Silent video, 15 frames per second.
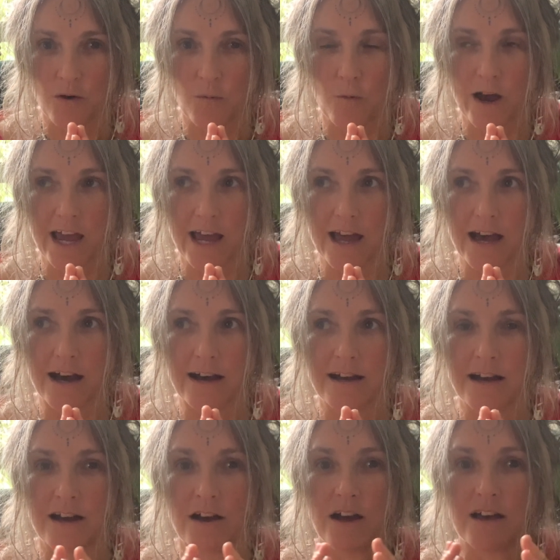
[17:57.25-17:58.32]
where
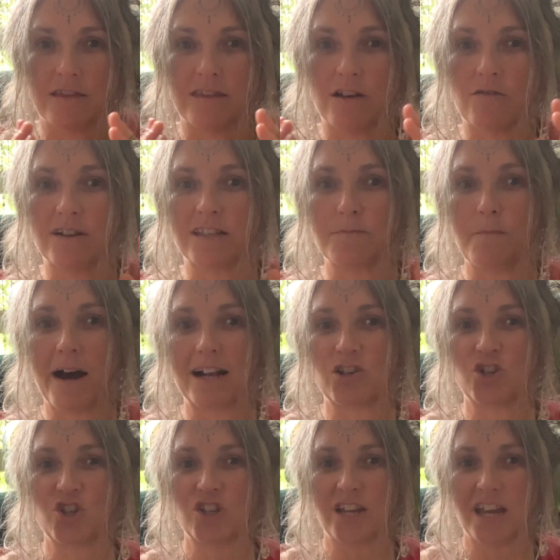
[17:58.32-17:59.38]
there is
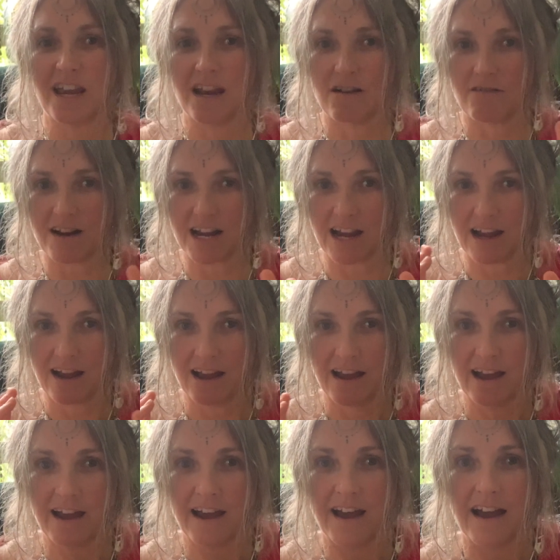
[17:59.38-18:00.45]
much tearing
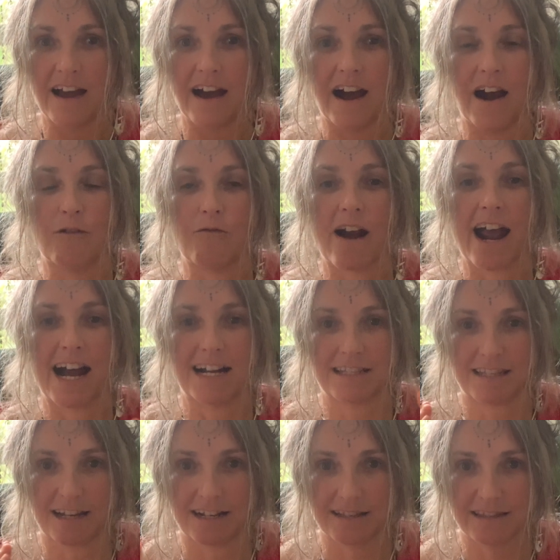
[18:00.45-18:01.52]

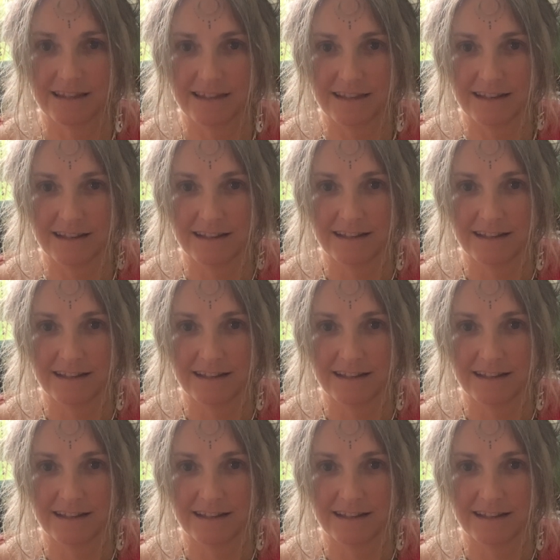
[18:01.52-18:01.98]
around us.